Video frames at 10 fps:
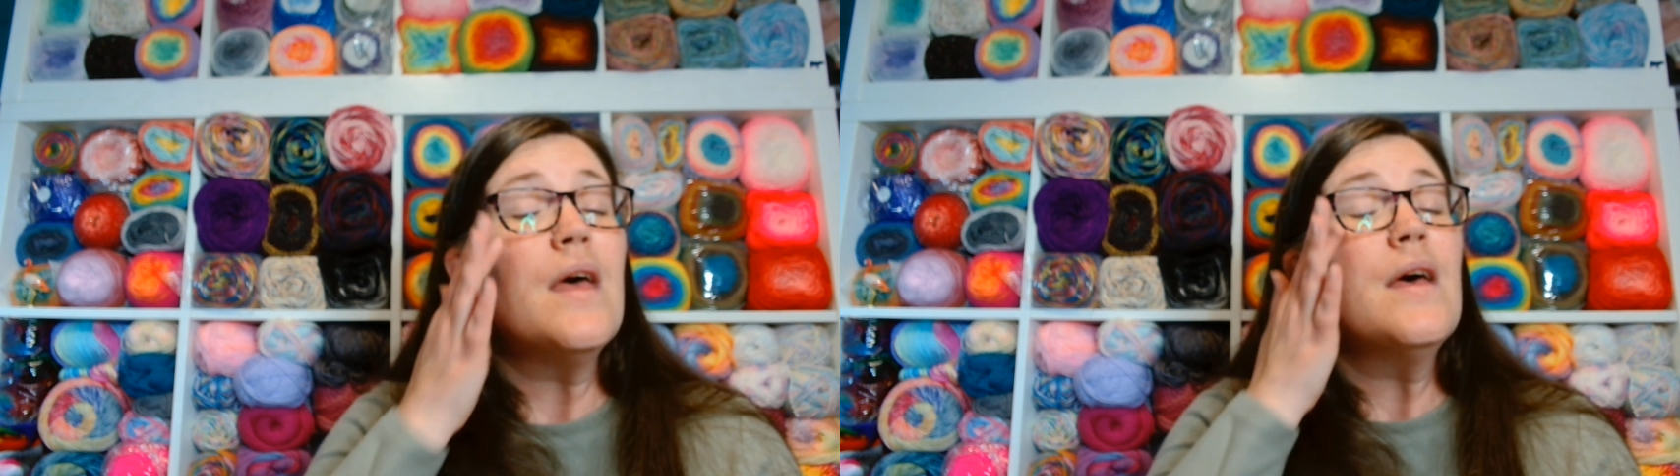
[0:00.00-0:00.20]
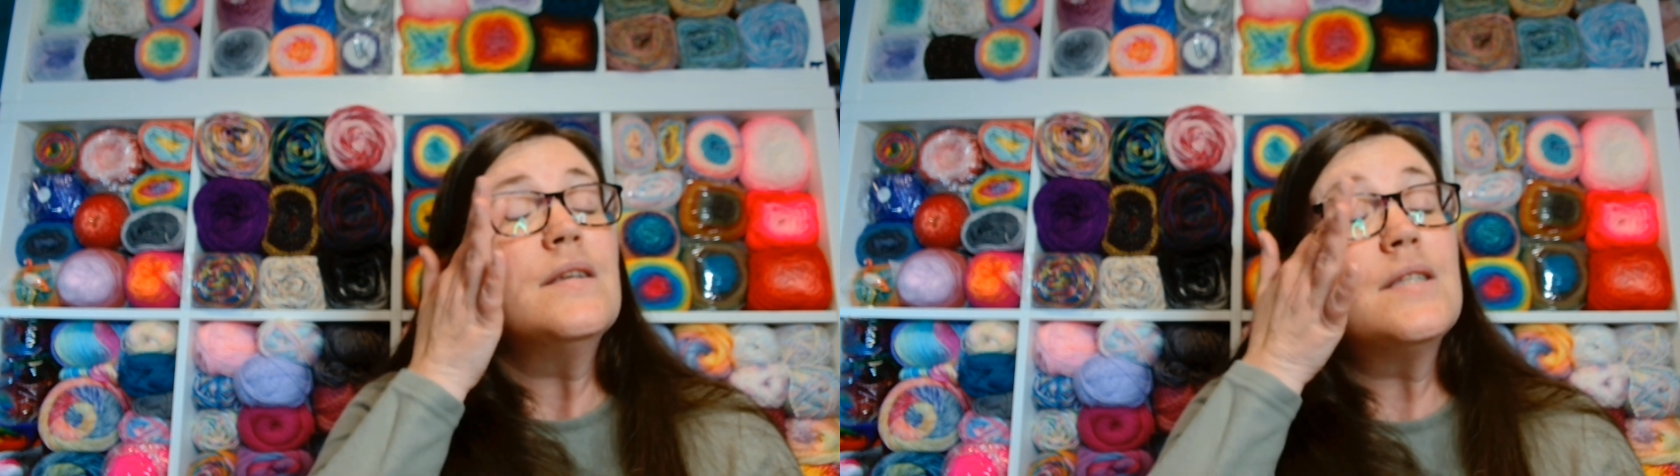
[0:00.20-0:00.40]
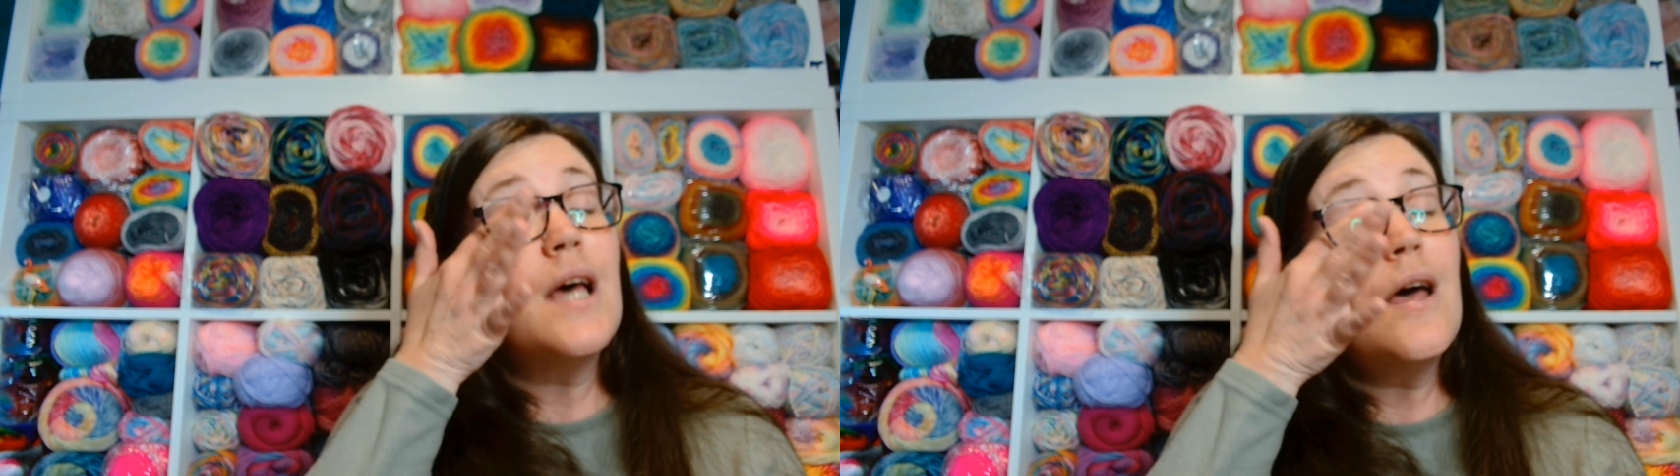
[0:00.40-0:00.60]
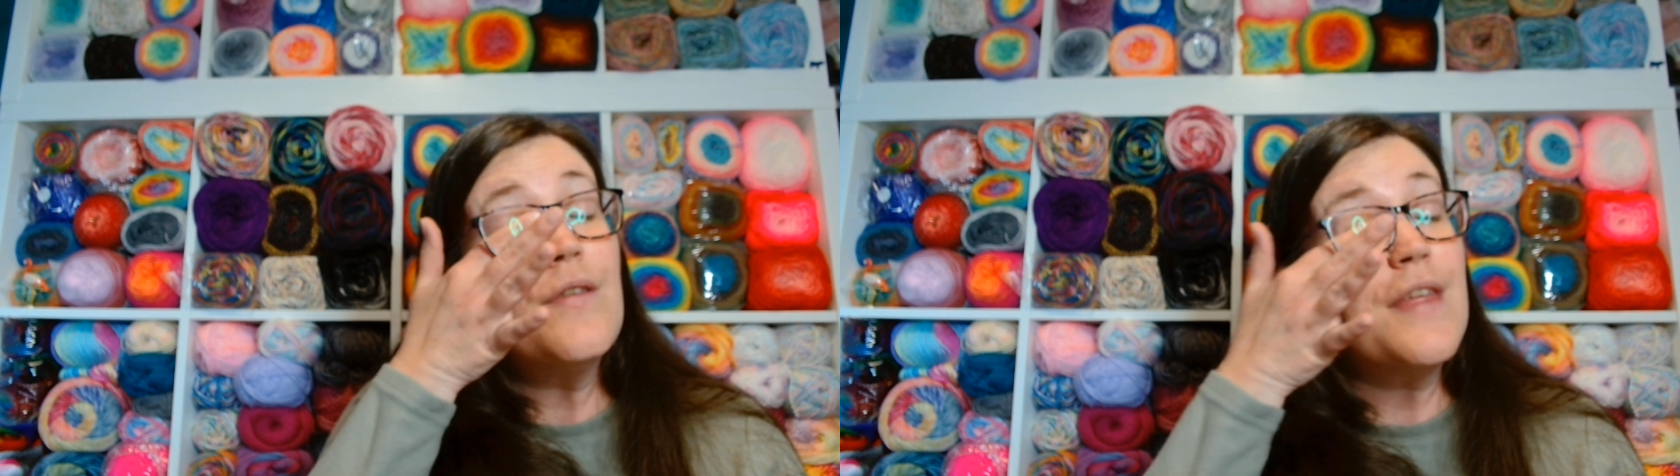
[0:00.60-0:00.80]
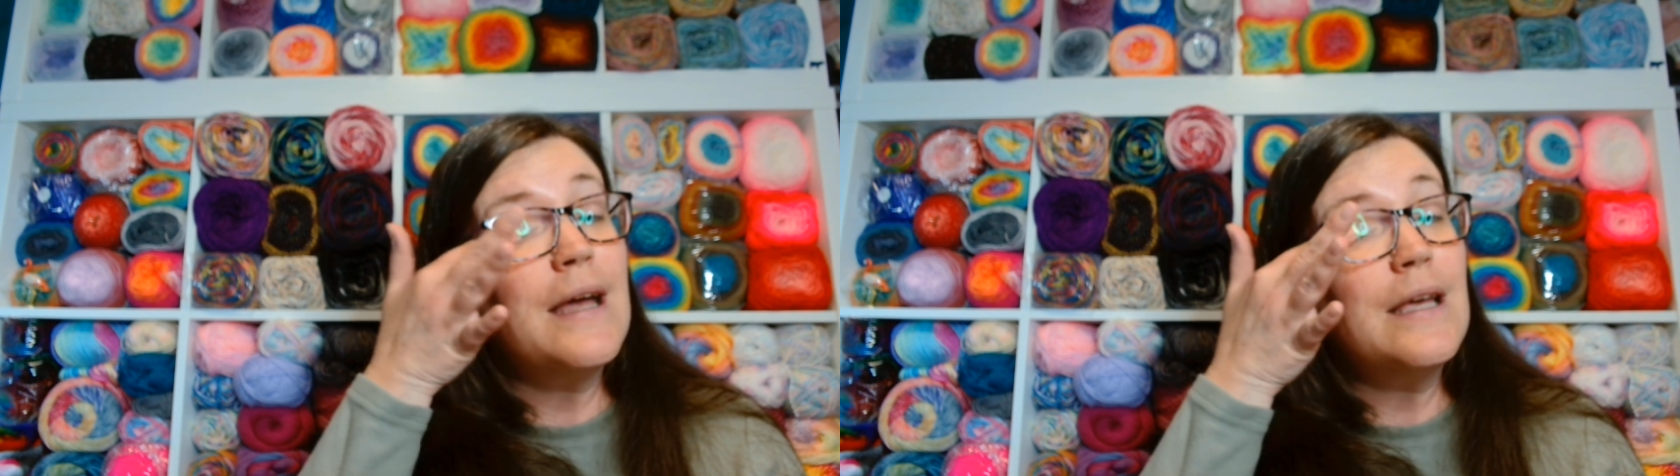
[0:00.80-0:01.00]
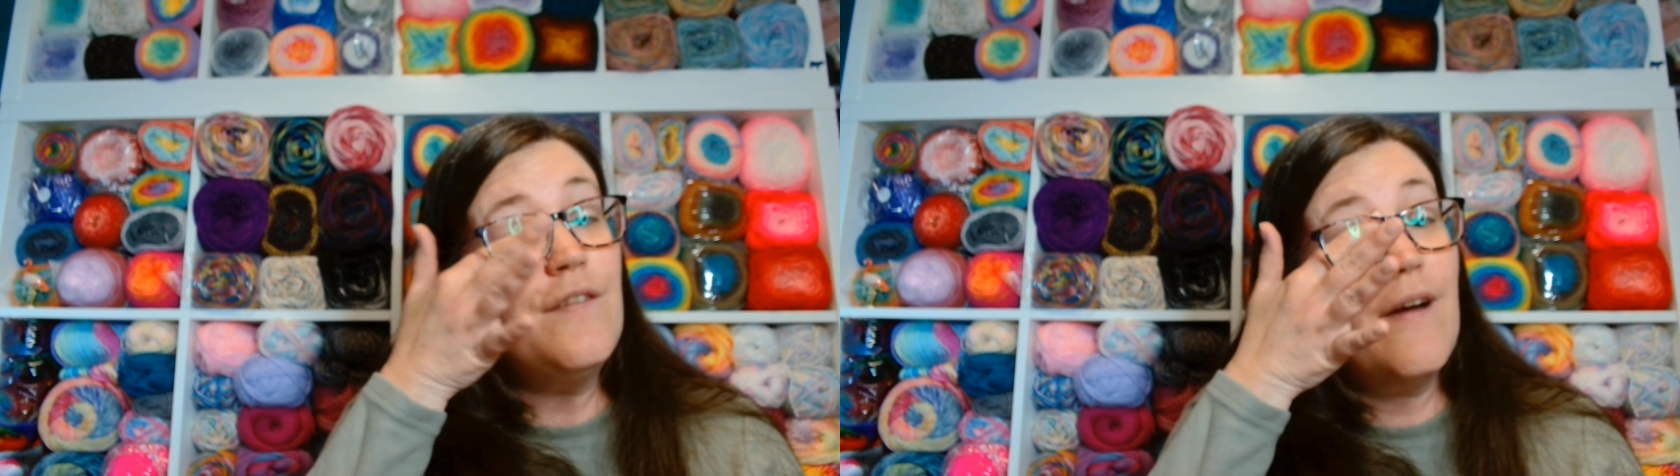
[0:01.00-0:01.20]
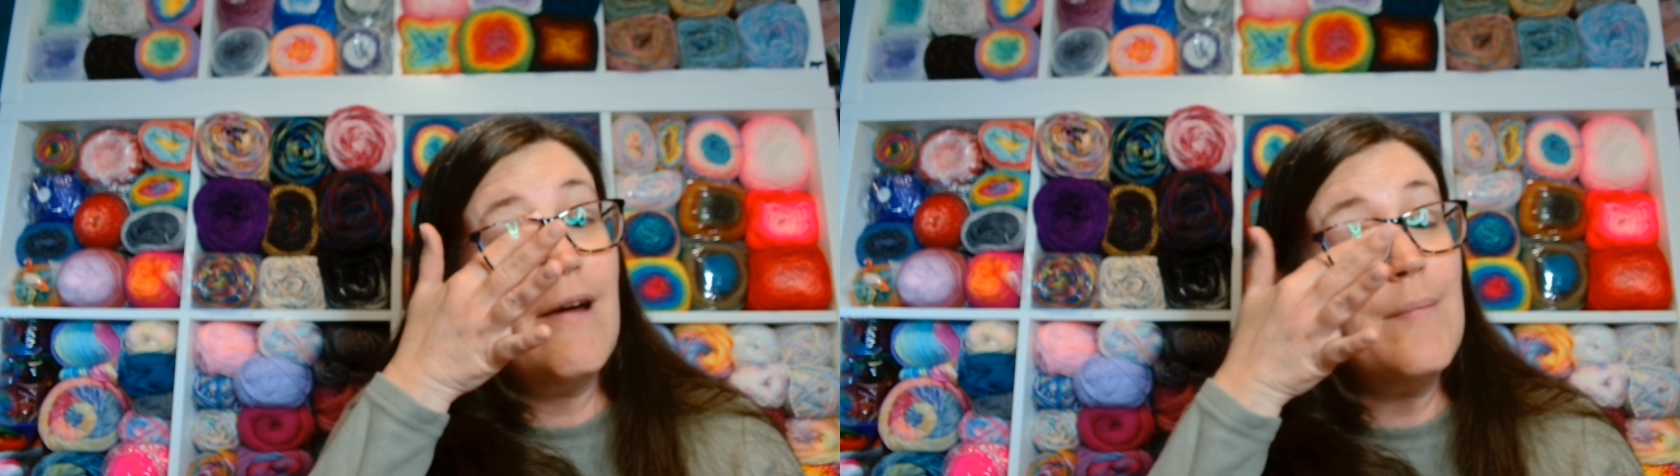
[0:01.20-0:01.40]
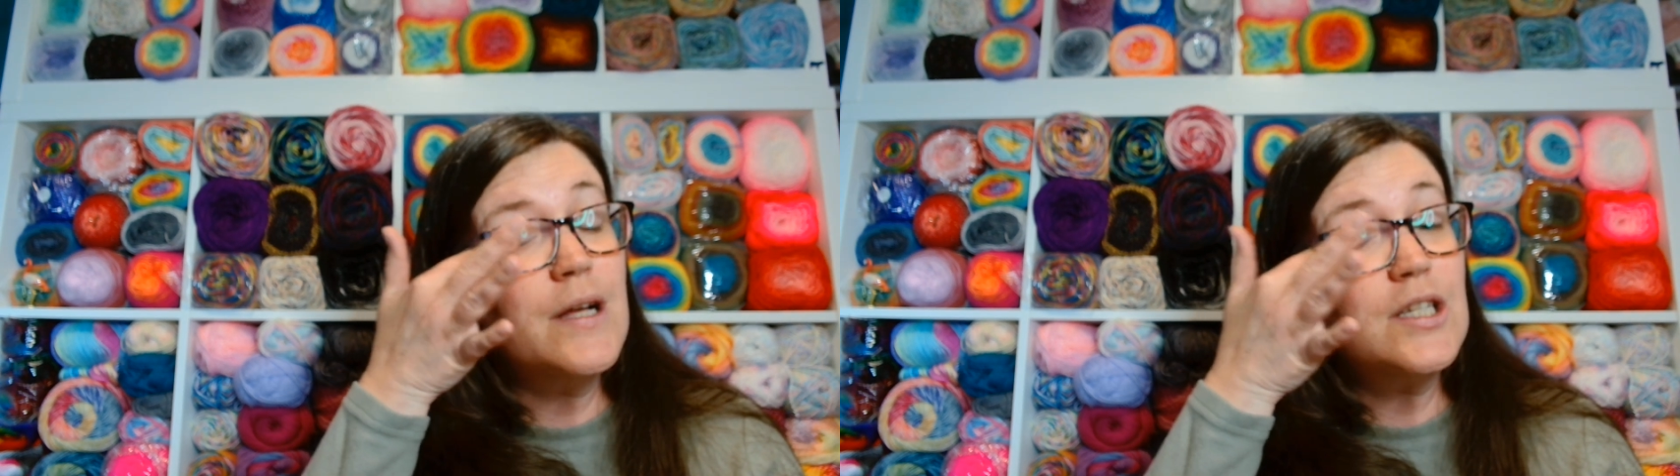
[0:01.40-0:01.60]
So thank you
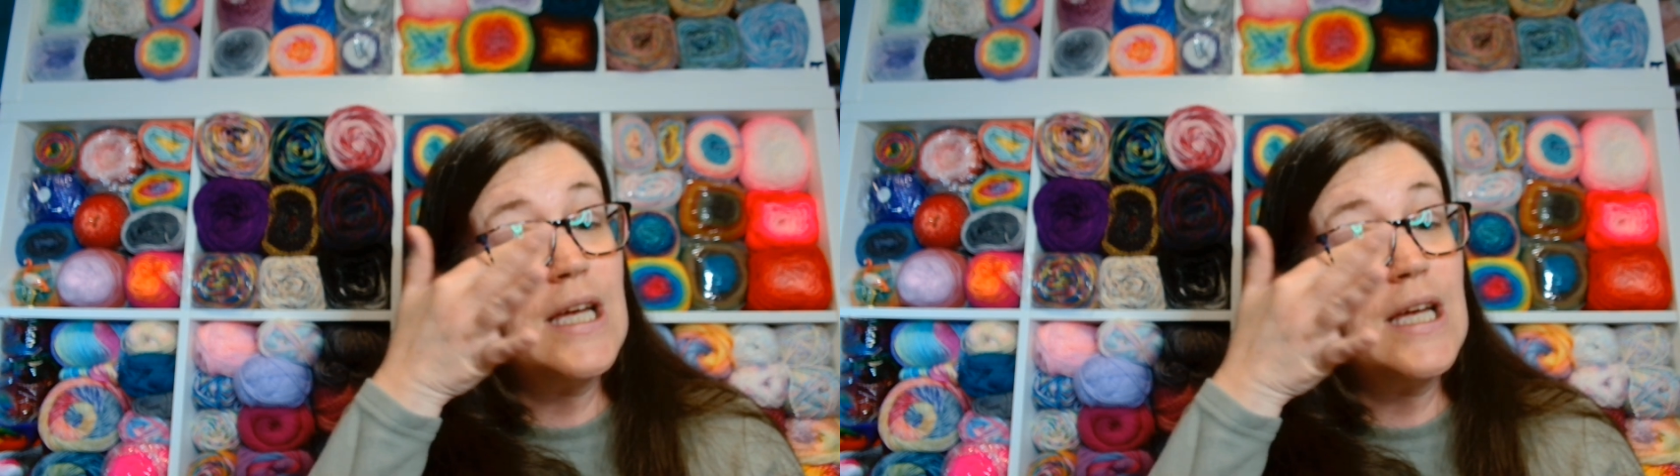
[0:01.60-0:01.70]
very much